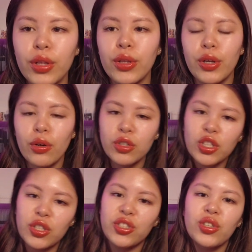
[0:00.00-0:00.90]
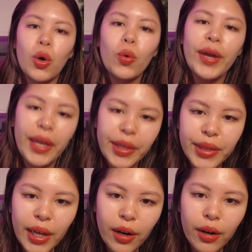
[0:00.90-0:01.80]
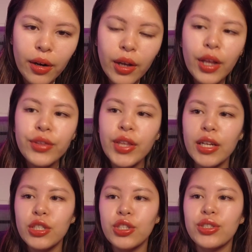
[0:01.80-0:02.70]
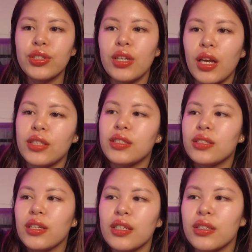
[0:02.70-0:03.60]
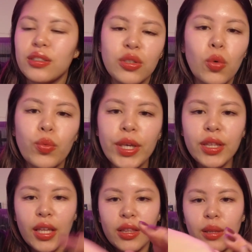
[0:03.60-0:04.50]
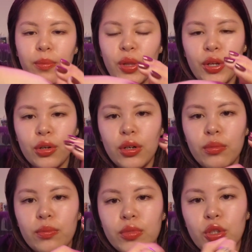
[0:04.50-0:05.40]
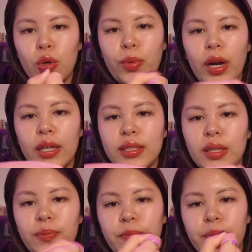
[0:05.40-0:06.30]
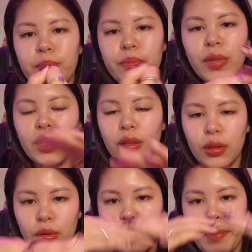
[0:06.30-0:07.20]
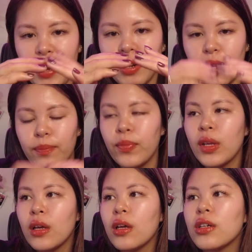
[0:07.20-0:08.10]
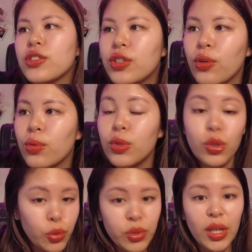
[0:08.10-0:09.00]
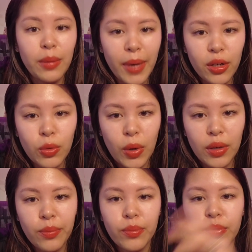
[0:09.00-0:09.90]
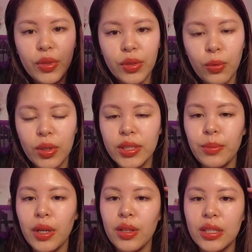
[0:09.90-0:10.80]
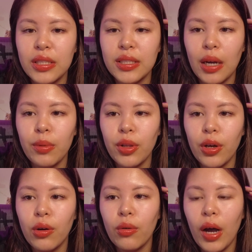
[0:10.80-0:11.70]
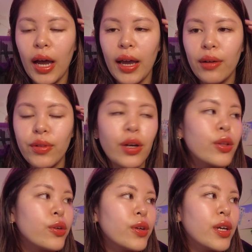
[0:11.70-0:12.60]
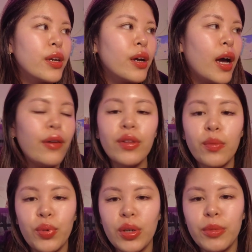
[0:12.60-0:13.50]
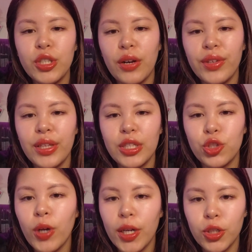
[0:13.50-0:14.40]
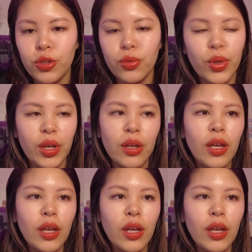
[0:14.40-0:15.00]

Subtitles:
litter is just so in there that it's like so weak that the litter scooper ends up like literally bending. So use a metal one. The ones I'm gonna list is down below. I have like pretty much everything is tried and true. Like